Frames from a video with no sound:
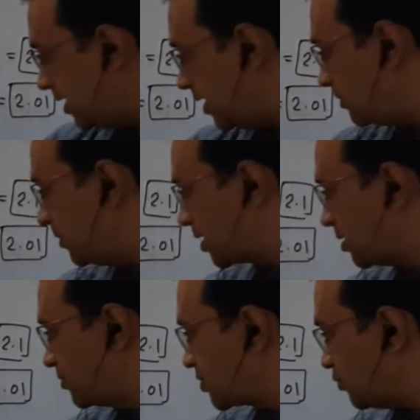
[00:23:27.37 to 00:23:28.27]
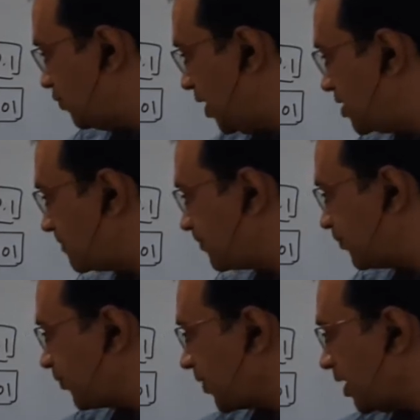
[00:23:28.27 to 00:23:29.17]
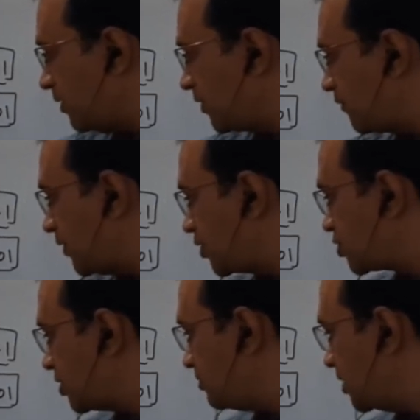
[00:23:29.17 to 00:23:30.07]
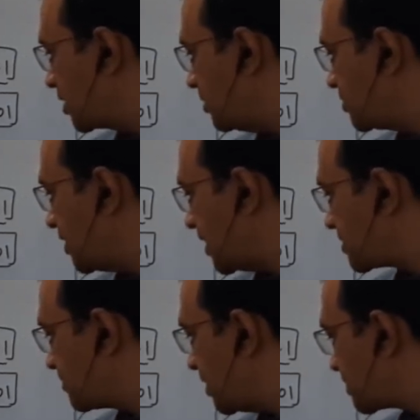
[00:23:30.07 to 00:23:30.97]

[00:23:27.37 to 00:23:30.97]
a becomes 1, our function becomes x plus